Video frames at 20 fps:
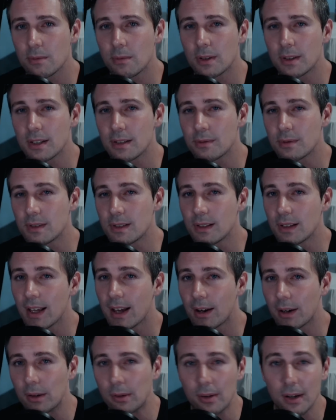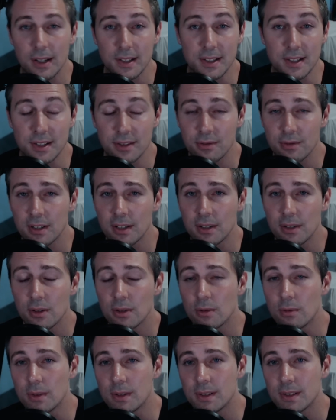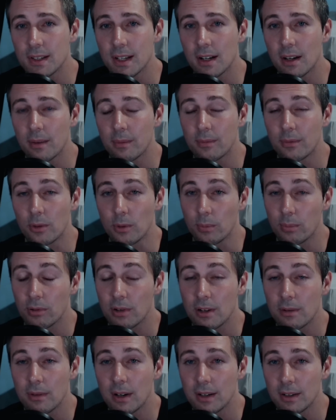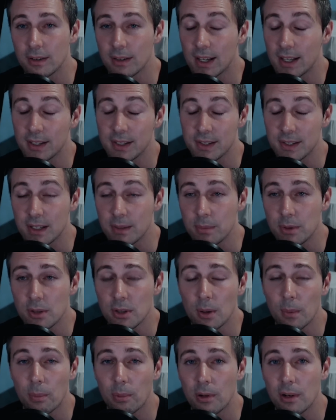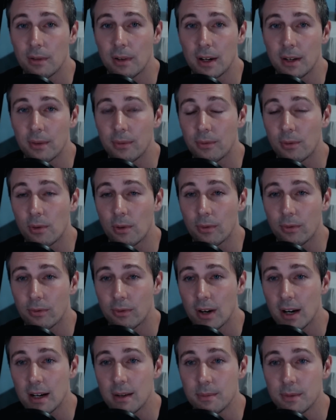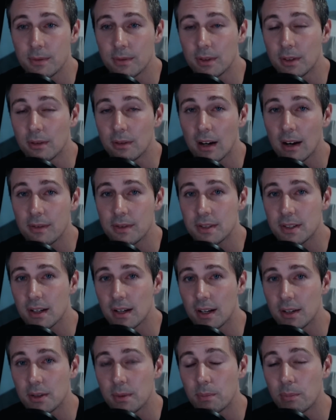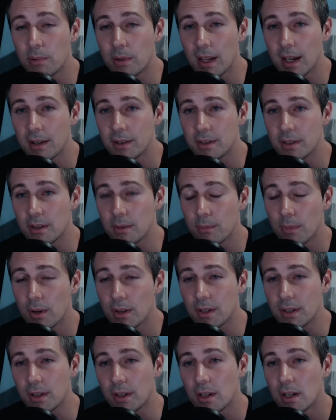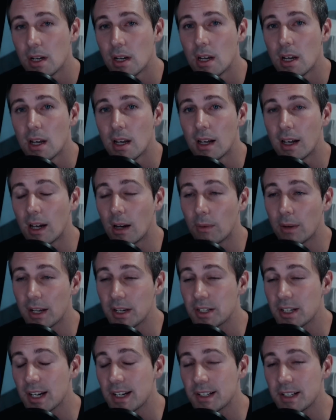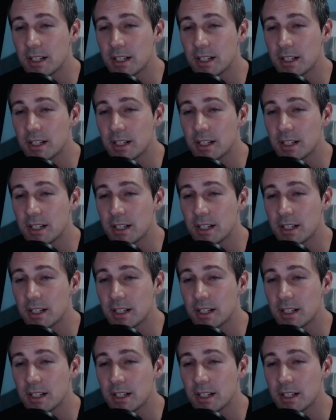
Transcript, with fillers: what this was allowing Crysis 3 to do was set up or pre-render, allow the CPU to pre-render four frames for the graphics card to put out to the monitor. Uh, when I changed